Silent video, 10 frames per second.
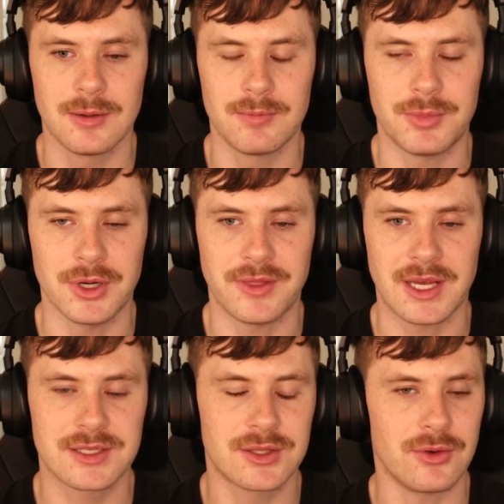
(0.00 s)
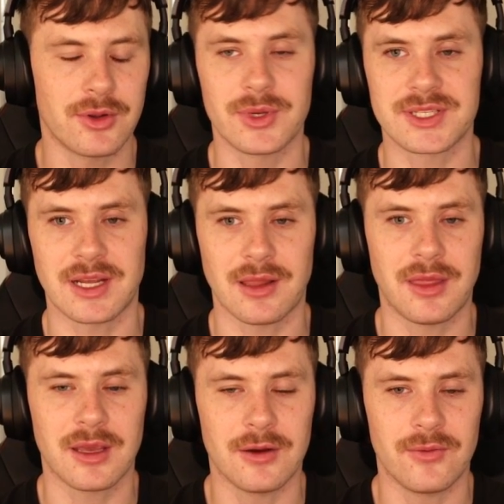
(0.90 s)
But that's the only reason I can
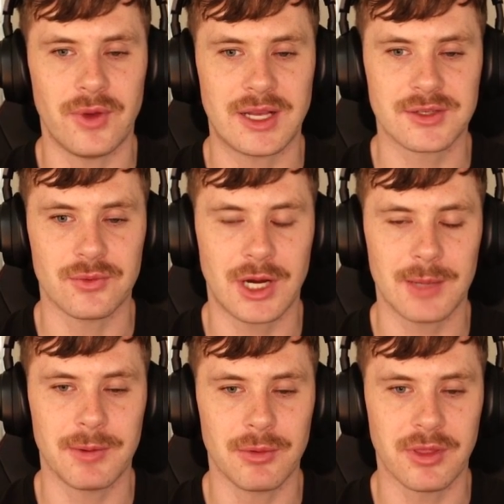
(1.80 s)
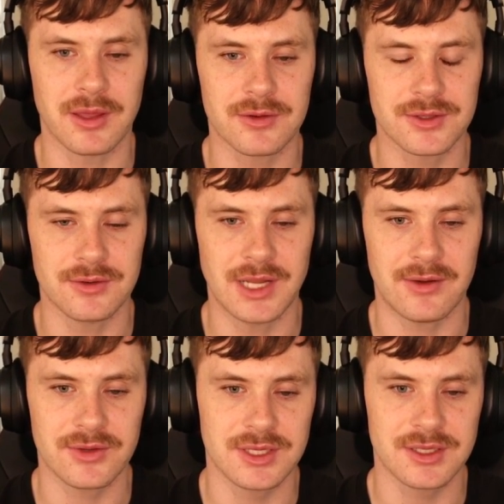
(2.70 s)
think of as to why people think there's no nav
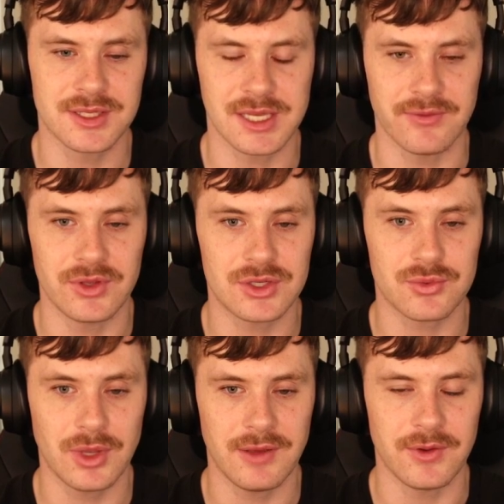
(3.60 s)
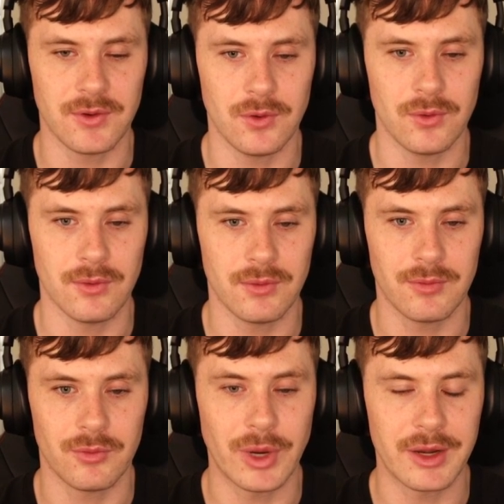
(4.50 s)
assist. Because like if you
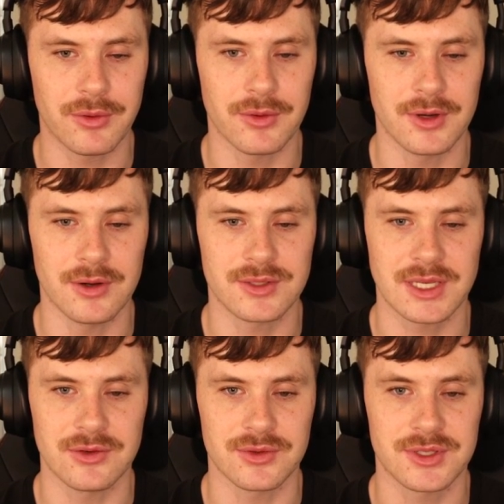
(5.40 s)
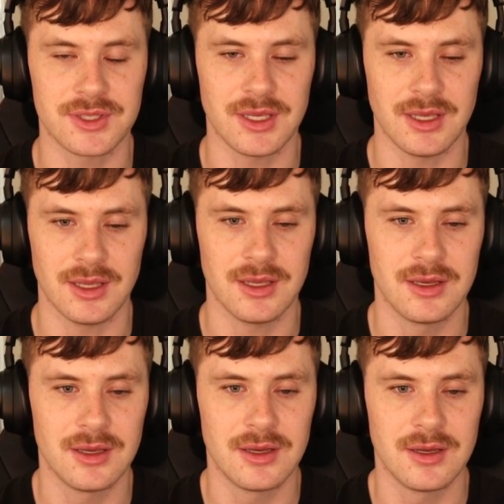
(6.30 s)
read through the notes, like you'll see
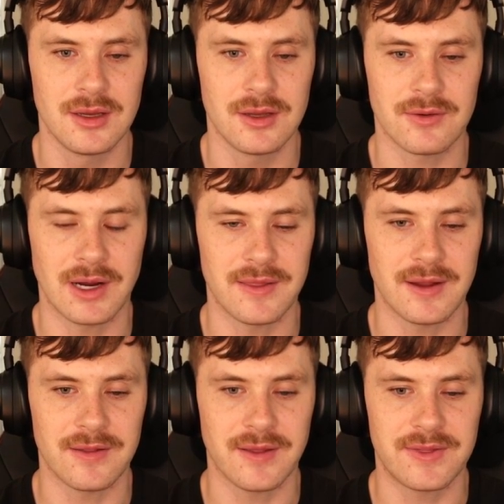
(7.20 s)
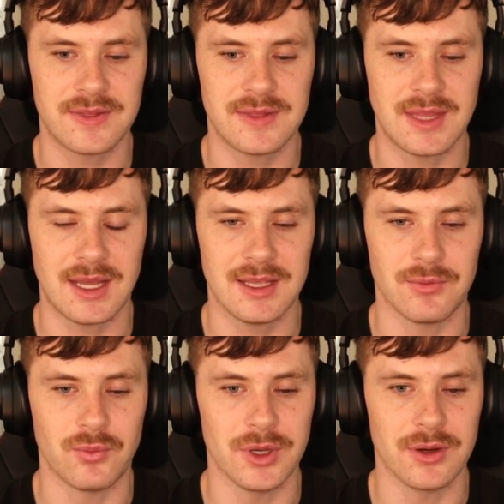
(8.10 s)
right there that it
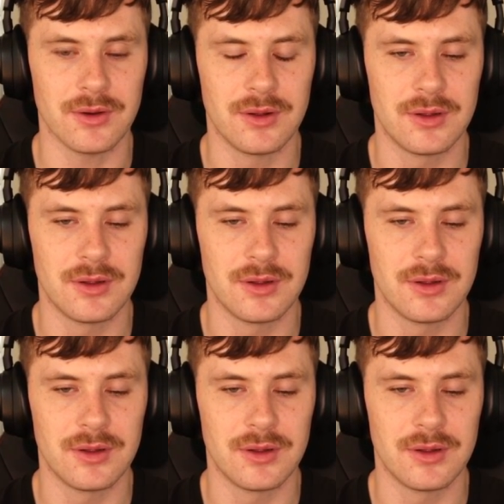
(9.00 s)
will